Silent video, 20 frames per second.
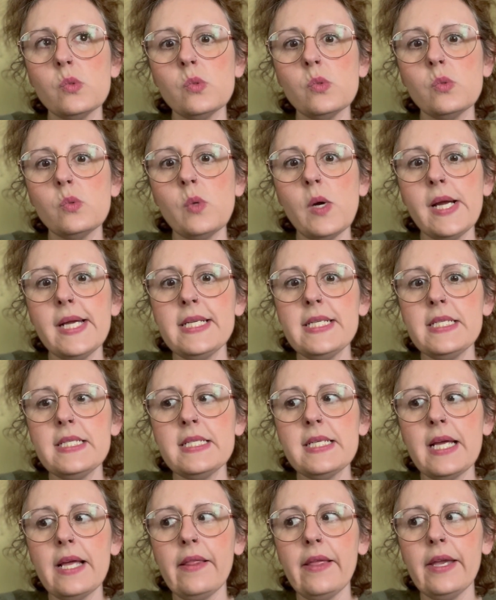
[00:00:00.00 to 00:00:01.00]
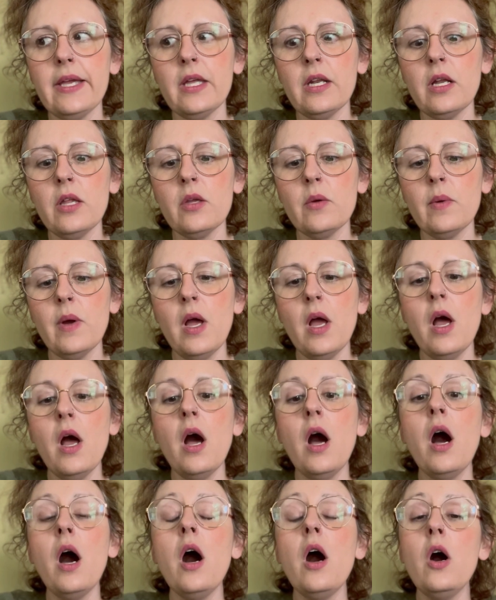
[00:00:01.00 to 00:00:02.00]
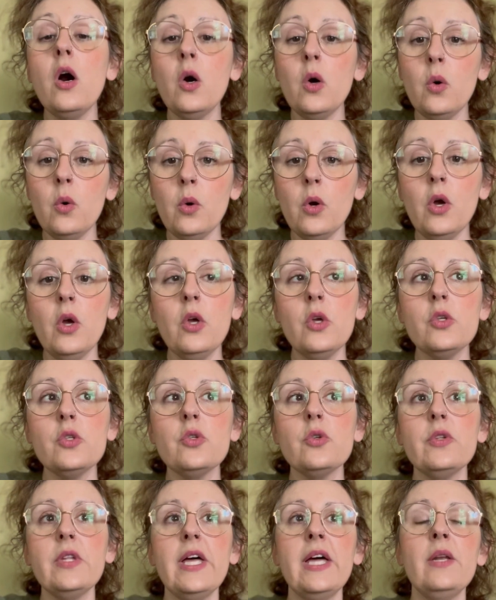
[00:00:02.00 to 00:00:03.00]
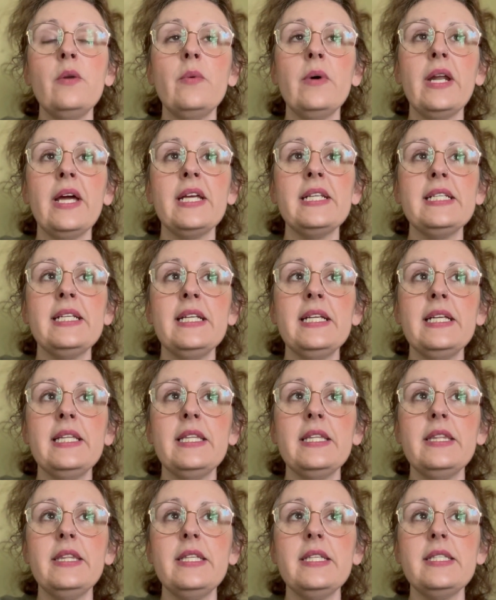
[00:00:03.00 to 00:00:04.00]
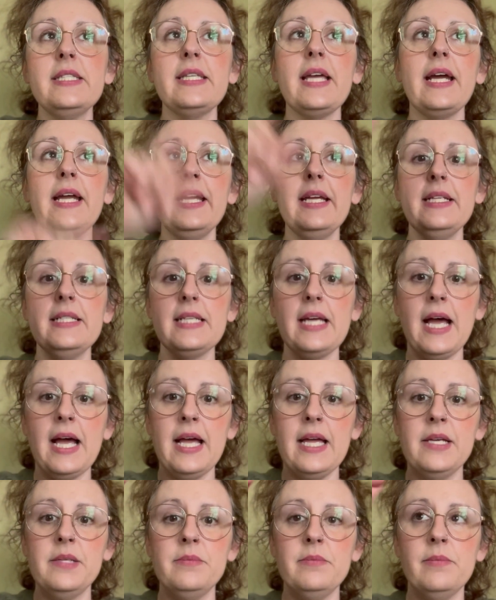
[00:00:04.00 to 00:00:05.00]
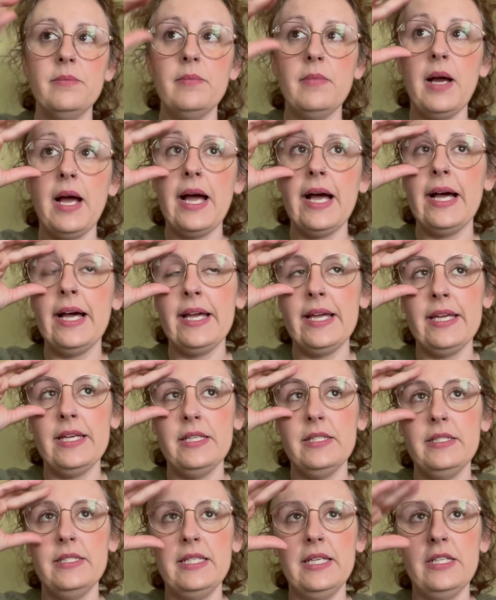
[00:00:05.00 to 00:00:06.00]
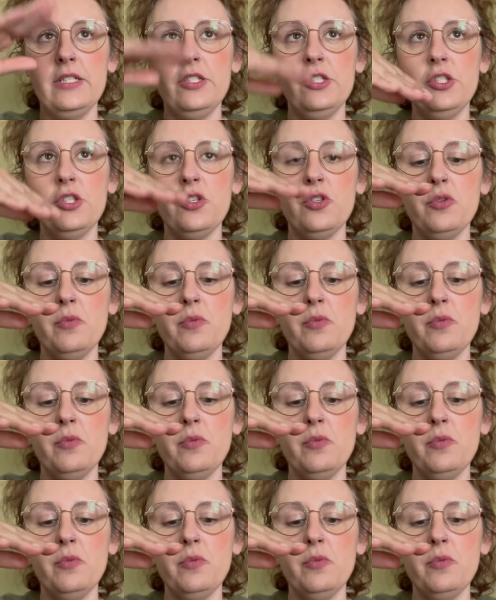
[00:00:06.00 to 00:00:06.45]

why didn't I like it other? Oh, so then when I did it the second time, I did too